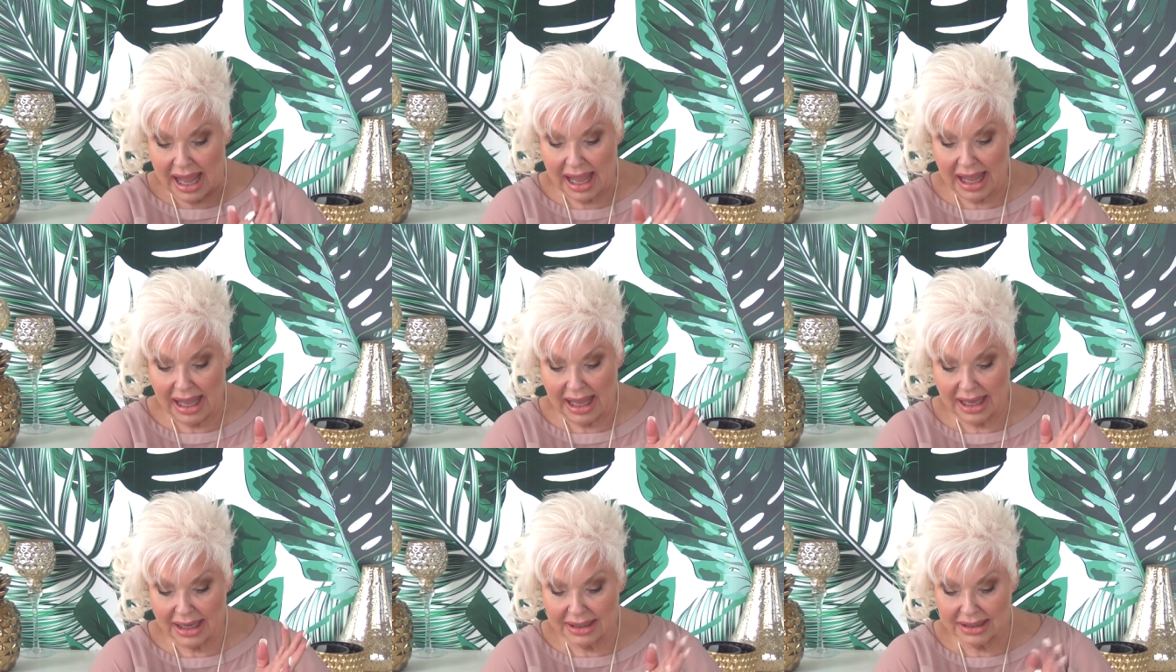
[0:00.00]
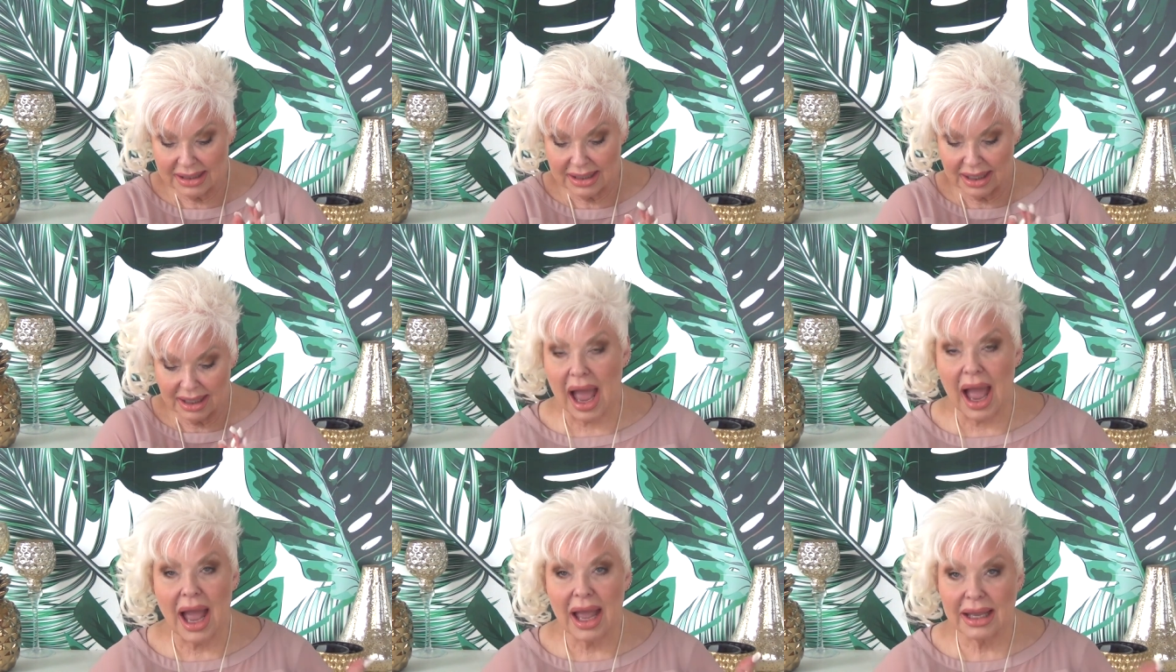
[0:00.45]

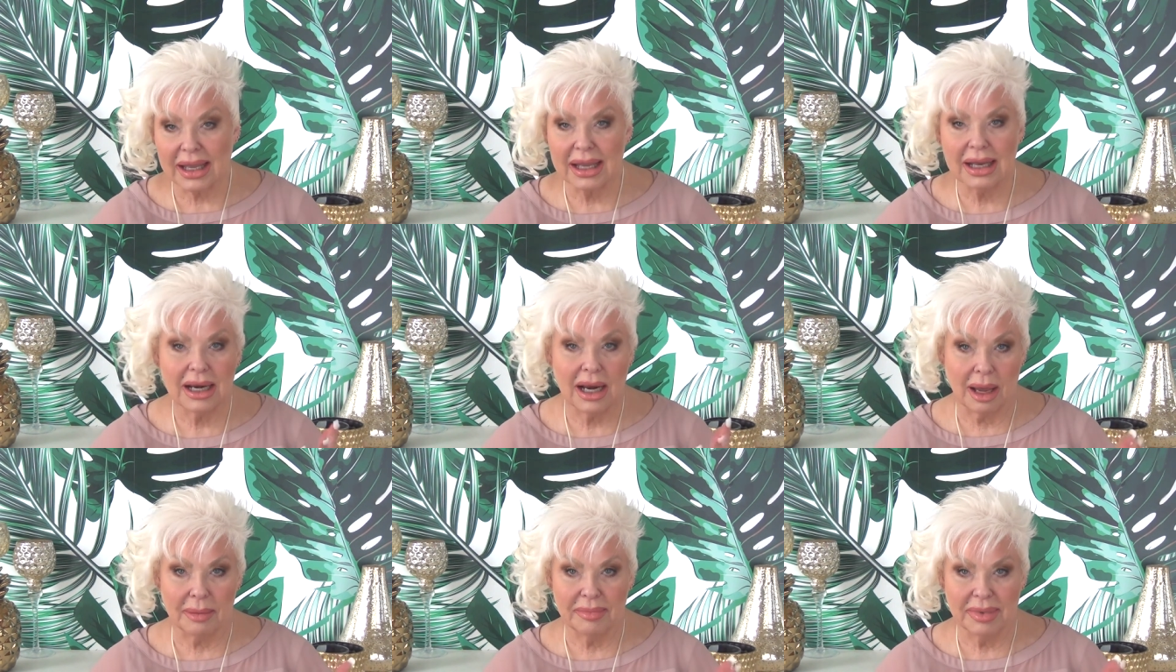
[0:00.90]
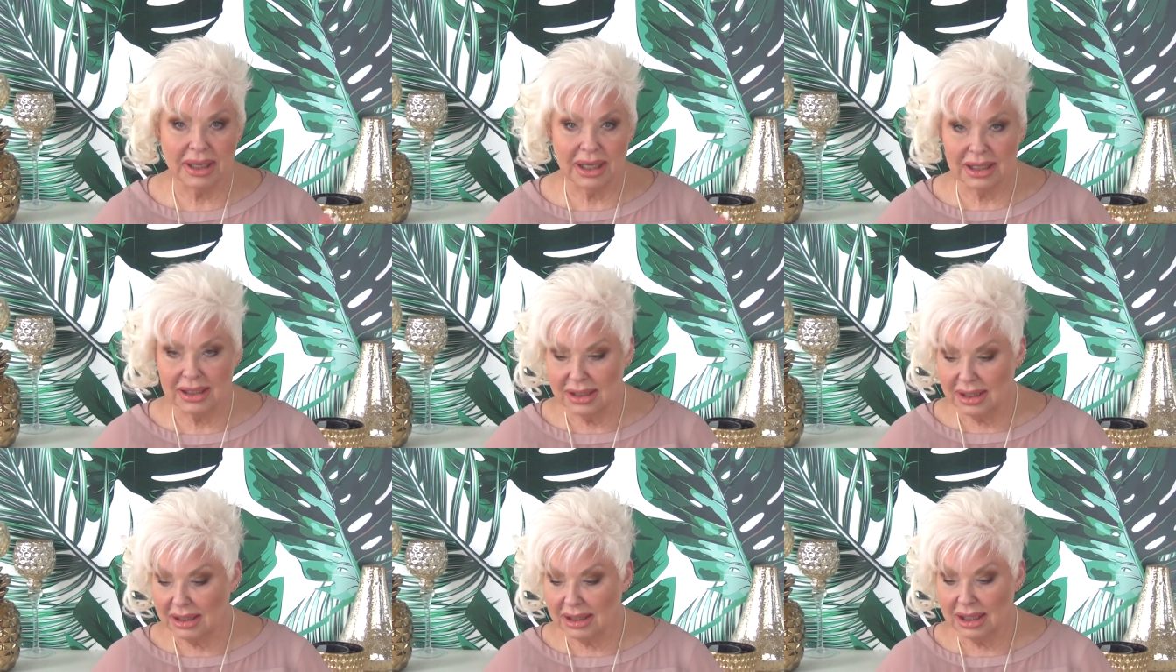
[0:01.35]
and I cannot
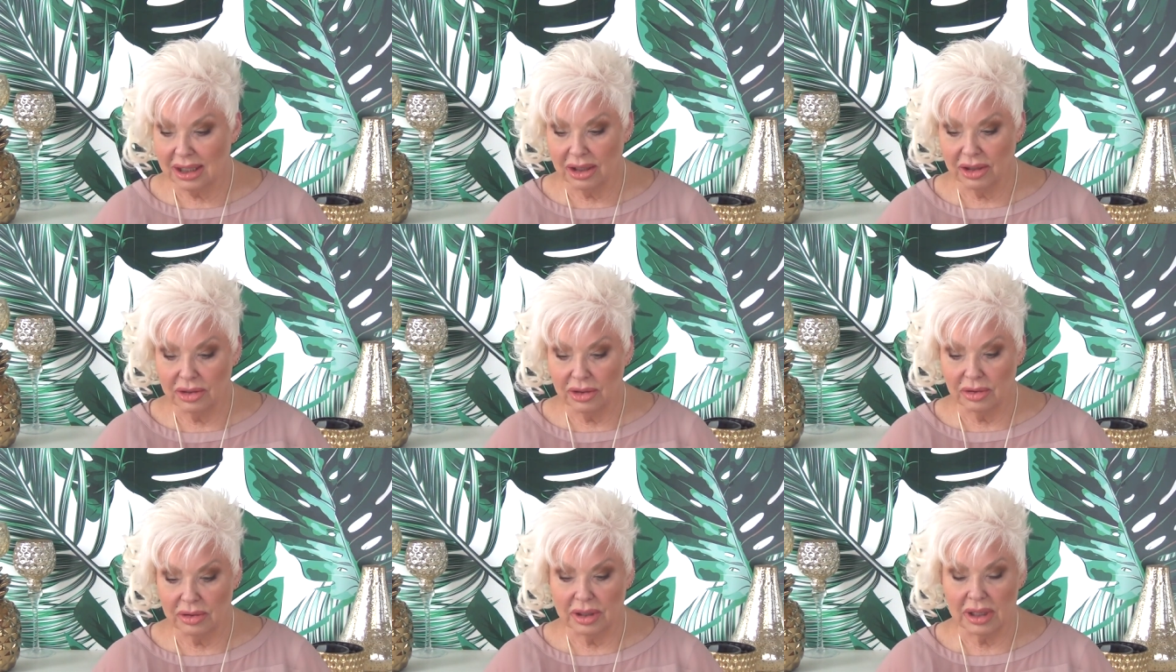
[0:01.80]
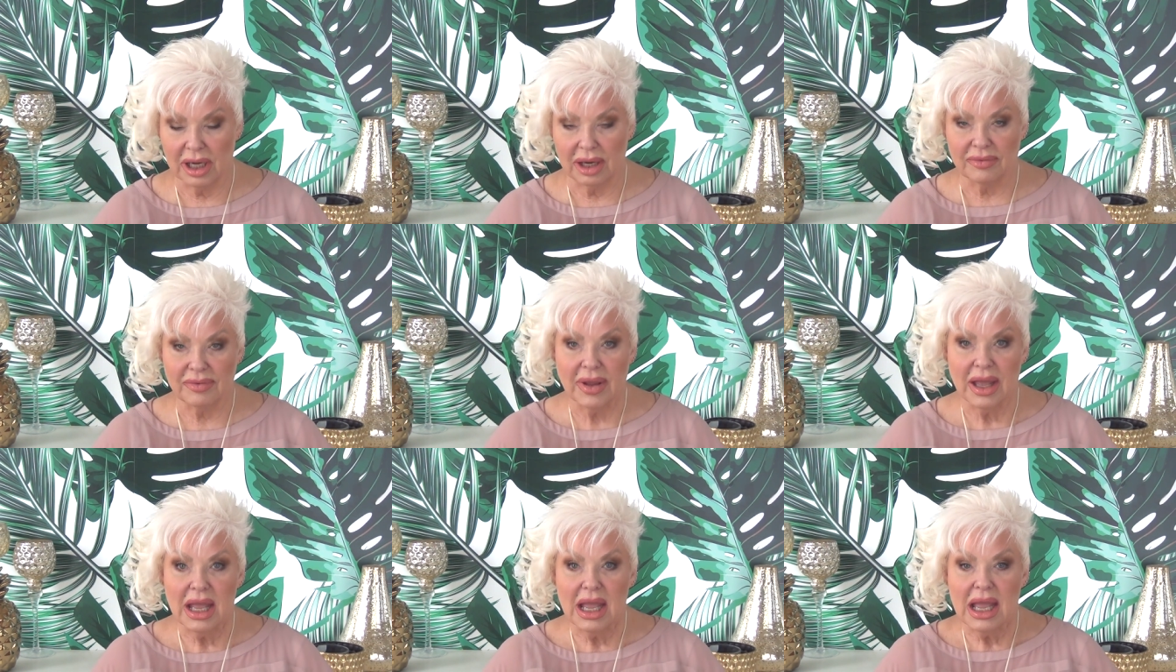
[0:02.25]
begin to tell you
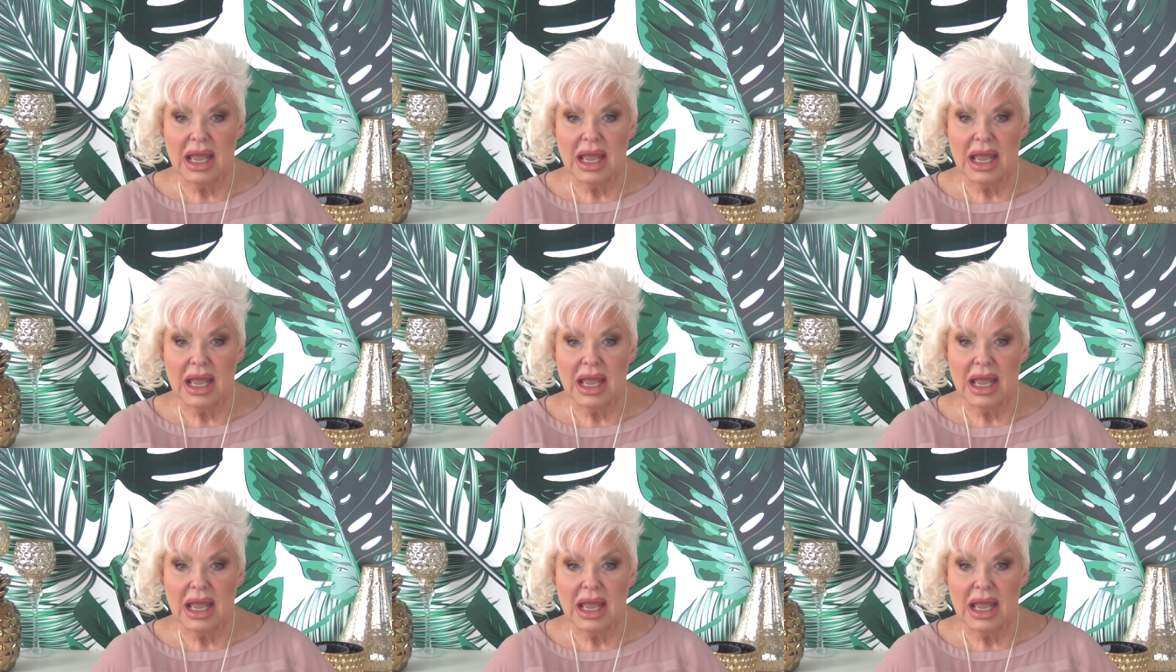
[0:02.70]
enough.